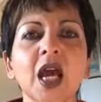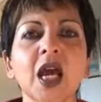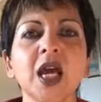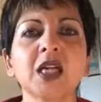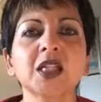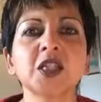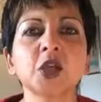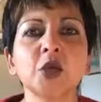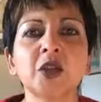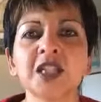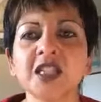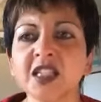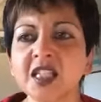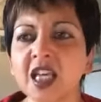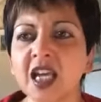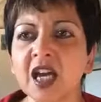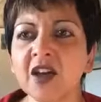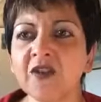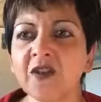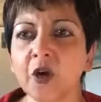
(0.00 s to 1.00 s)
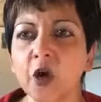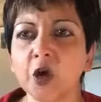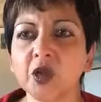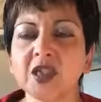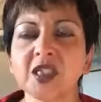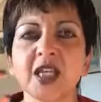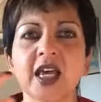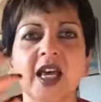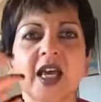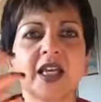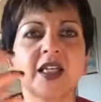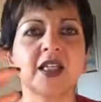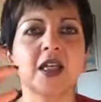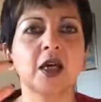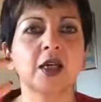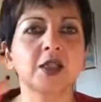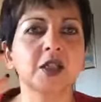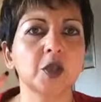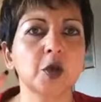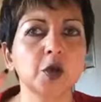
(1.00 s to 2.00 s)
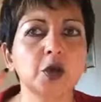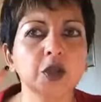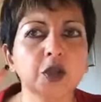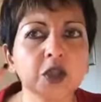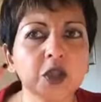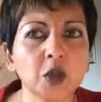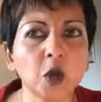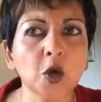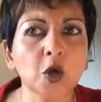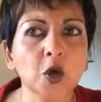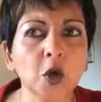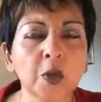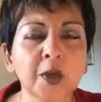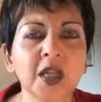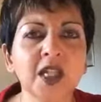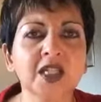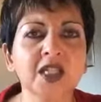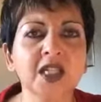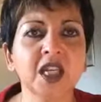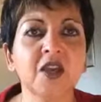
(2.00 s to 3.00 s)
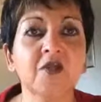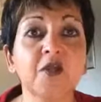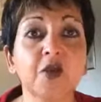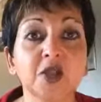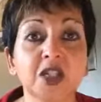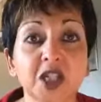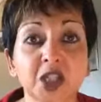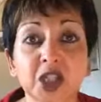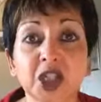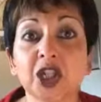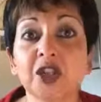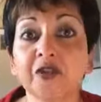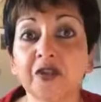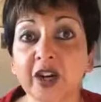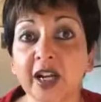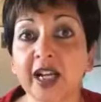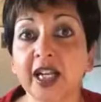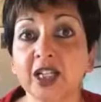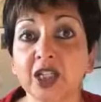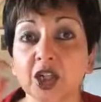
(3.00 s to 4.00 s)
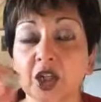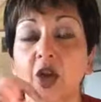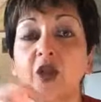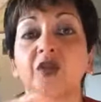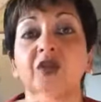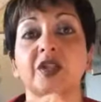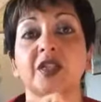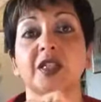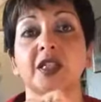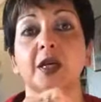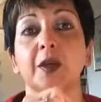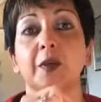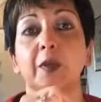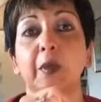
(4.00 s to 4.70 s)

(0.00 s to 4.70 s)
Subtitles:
So the CFO says, so normally a CFO is a Chief Financial Officer.